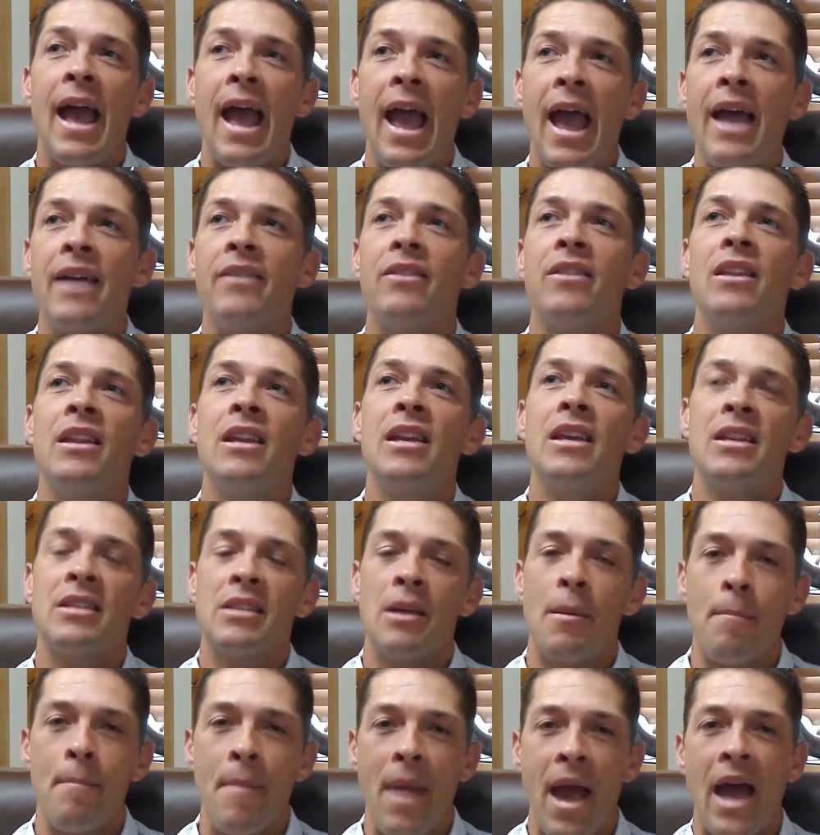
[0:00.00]
Anthony
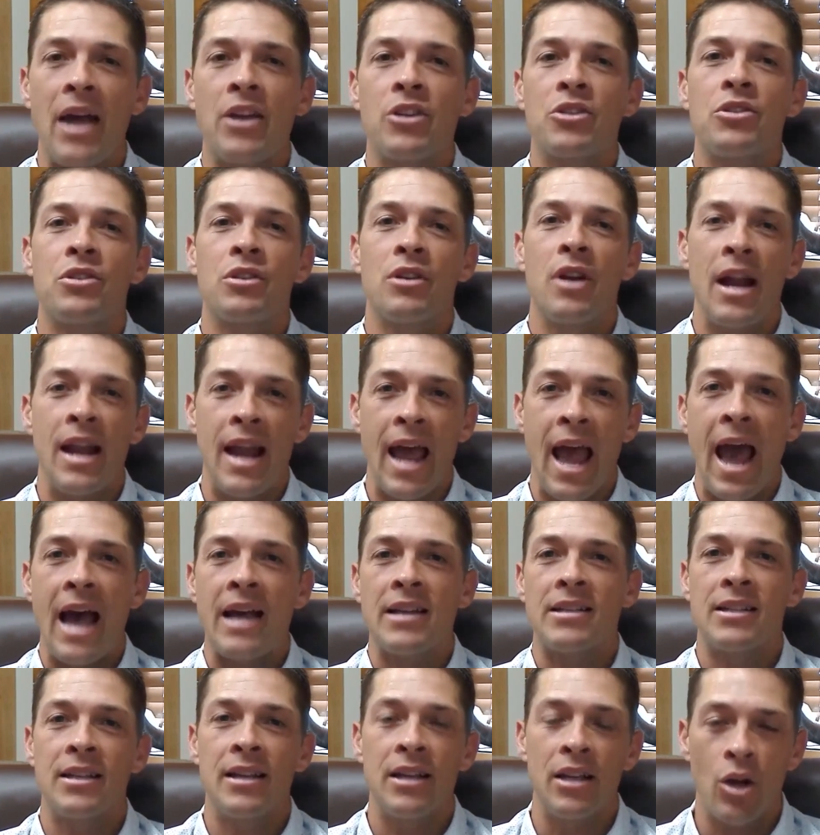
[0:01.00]
is a master at
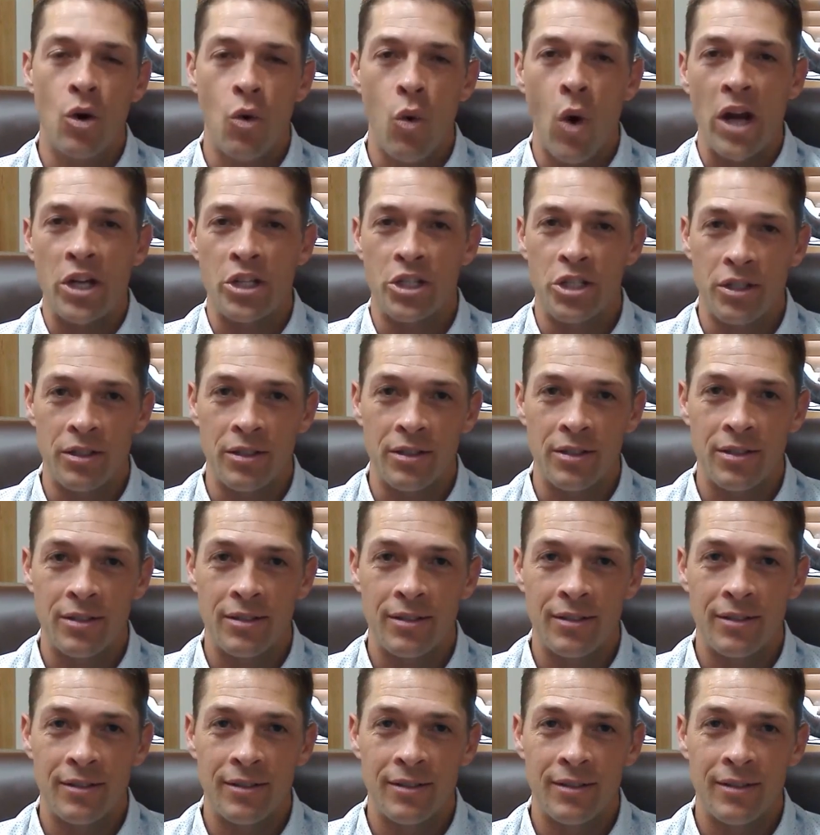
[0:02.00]
asking
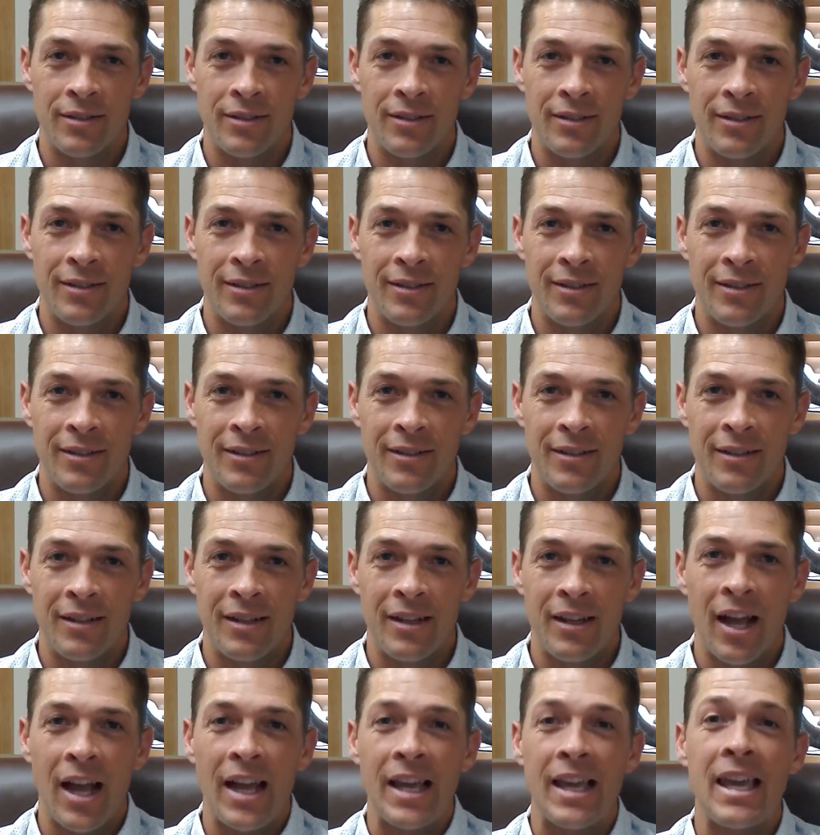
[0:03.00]
questions.
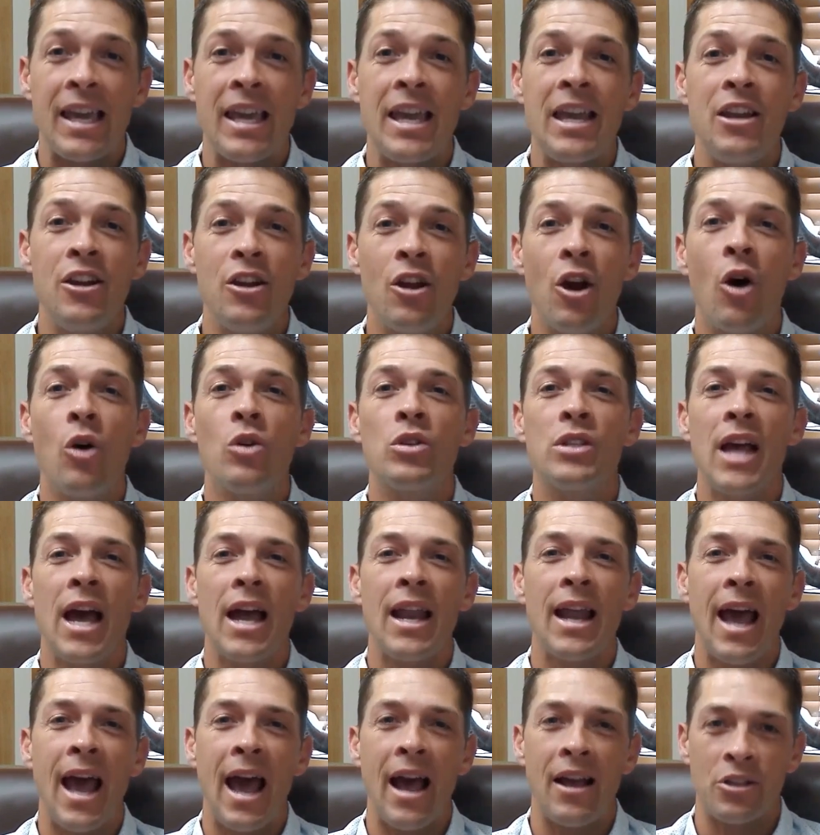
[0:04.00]
Like, he knows
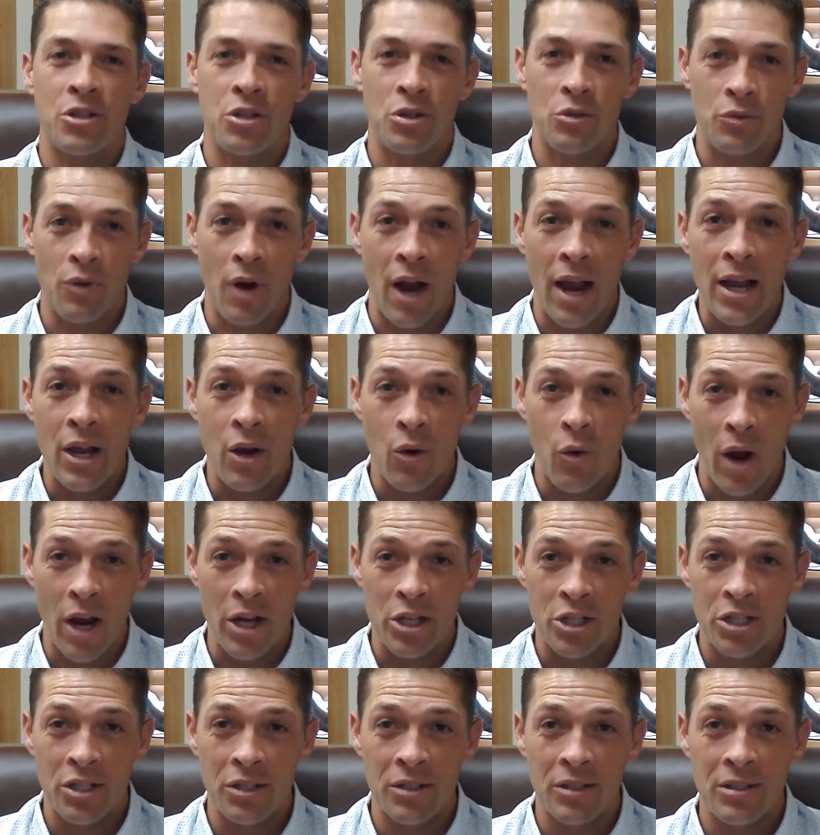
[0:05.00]
how to ask the right
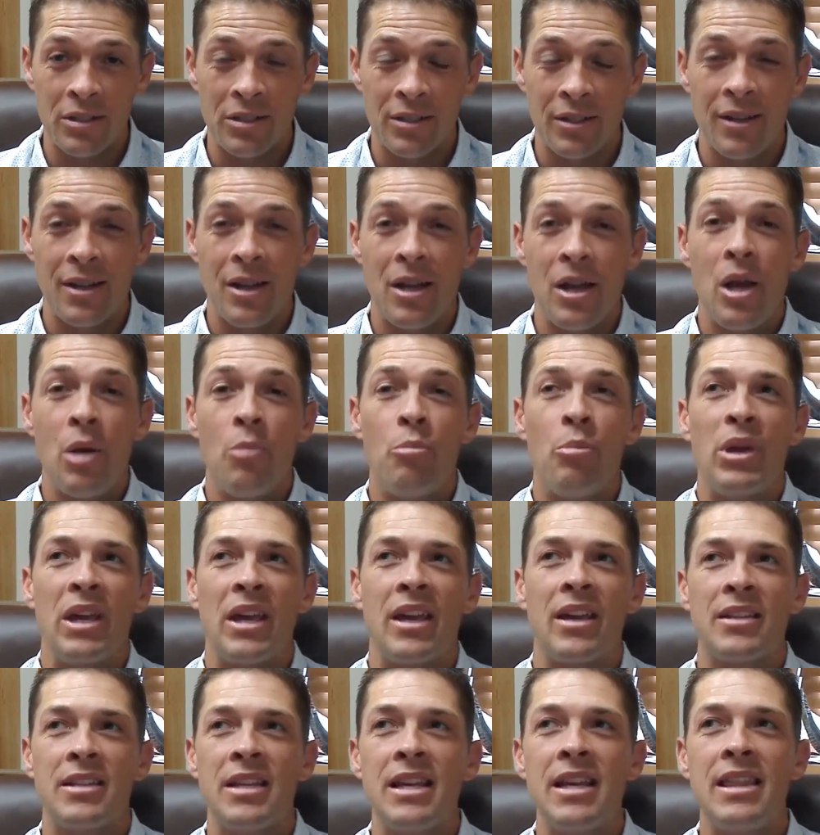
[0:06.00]
questions
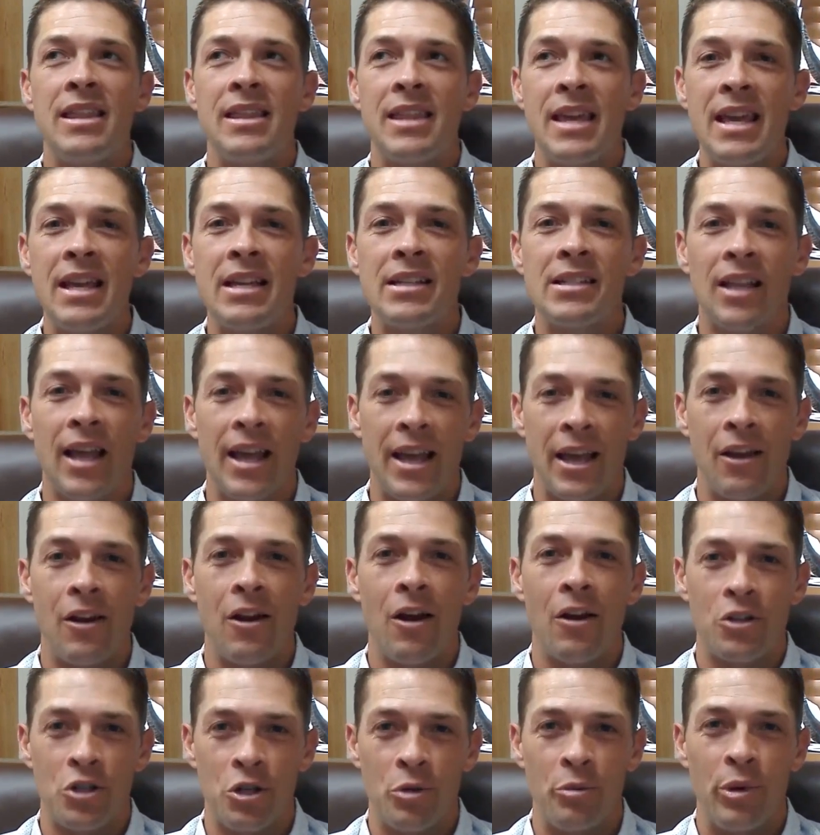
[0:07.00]
because he thinks like an
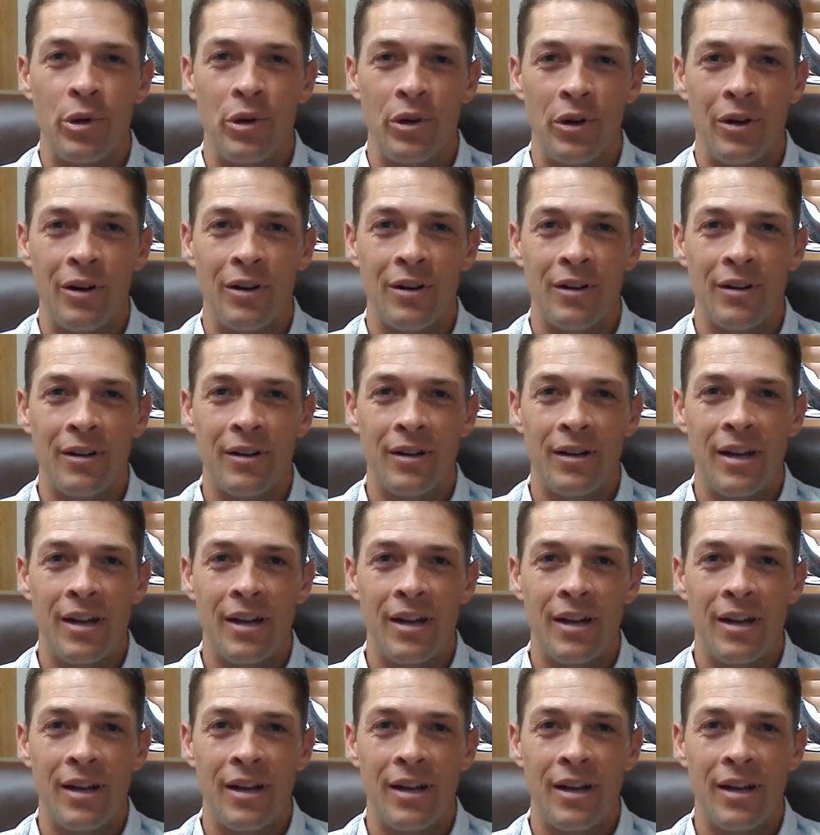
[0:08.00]
entrepreneur